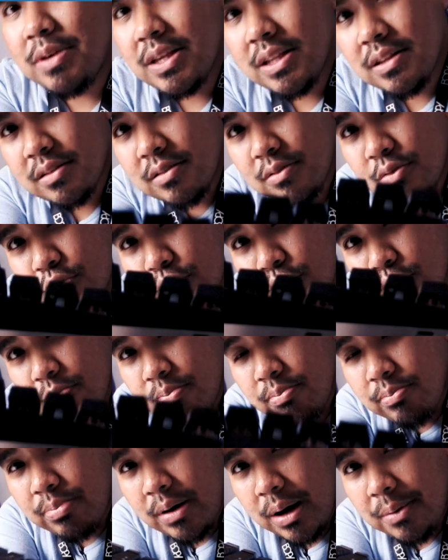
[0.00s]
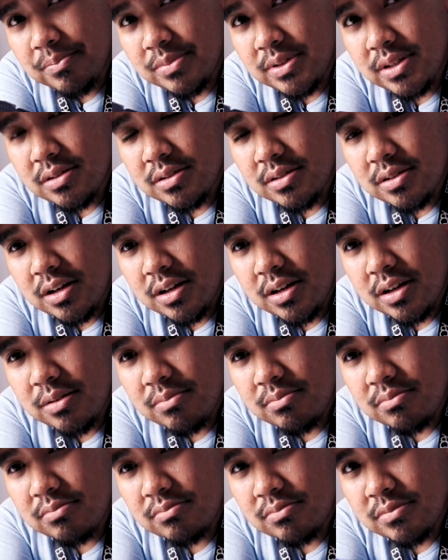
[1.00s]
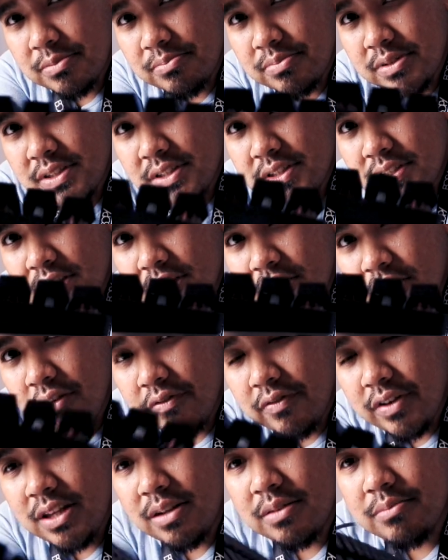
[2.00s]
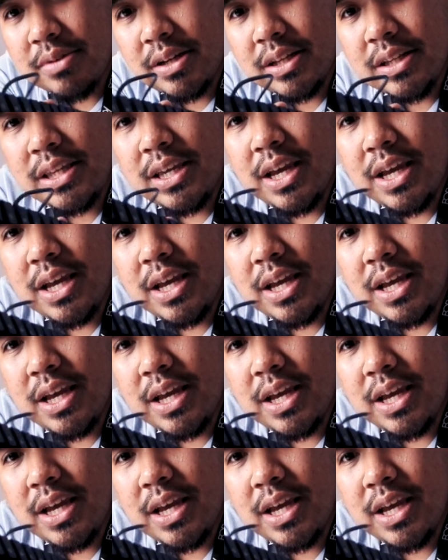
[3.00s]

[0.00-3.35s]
a bit too bumped. The positioning of it, but